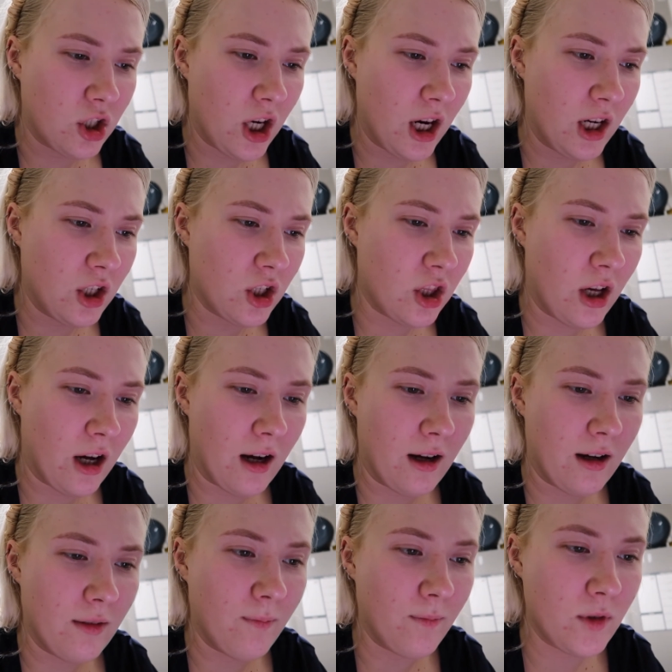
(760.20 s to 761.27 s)
change
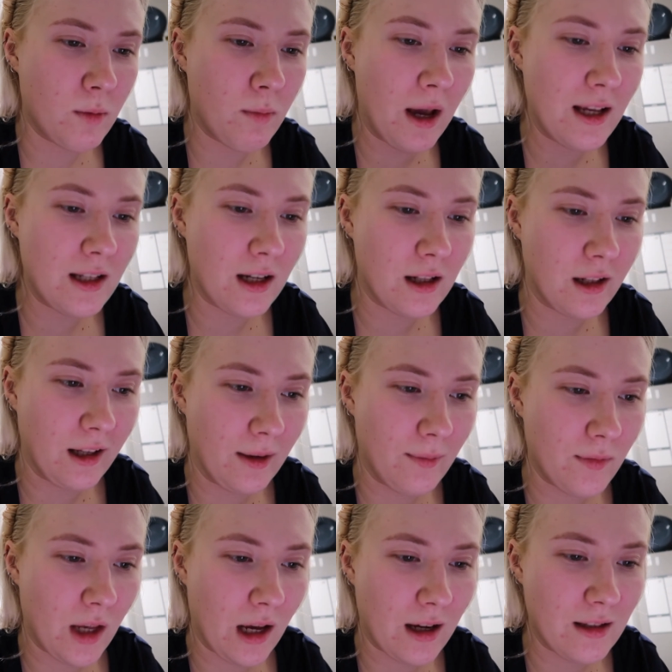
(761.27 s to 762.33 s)
that. So
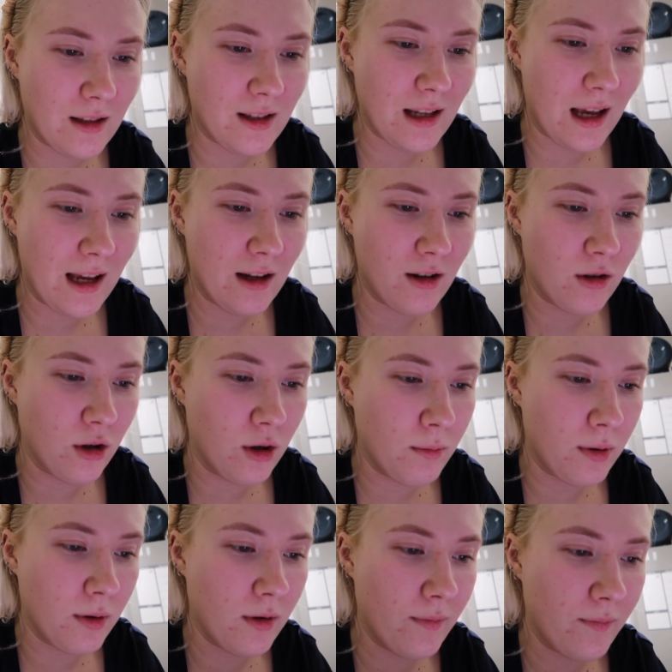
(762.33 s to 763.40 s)
basically, I can set it up.
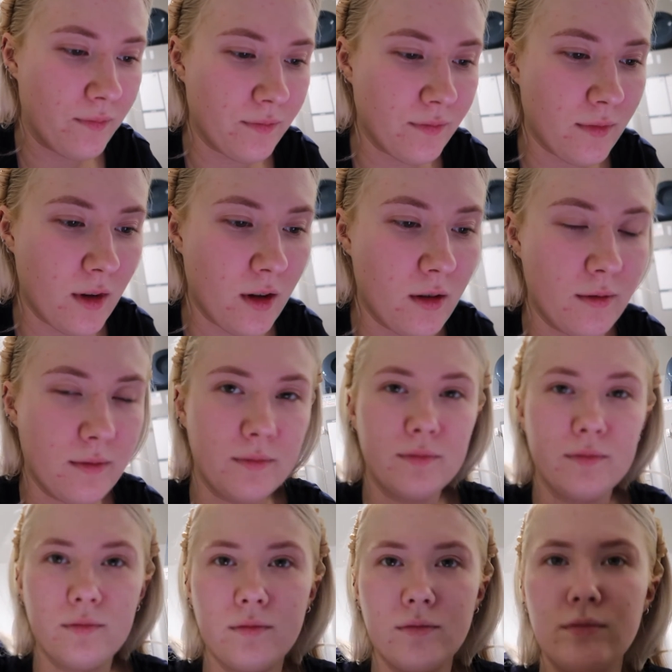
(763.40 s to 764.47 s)

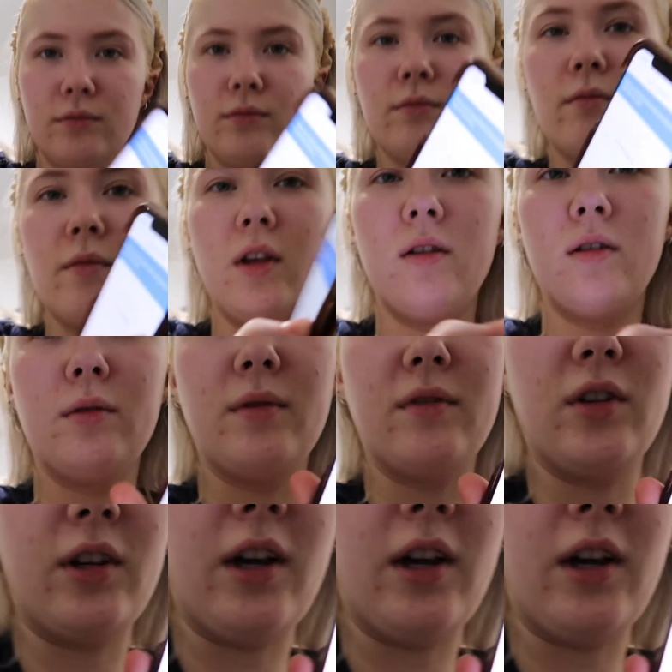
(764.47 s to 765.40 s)
I don't know if you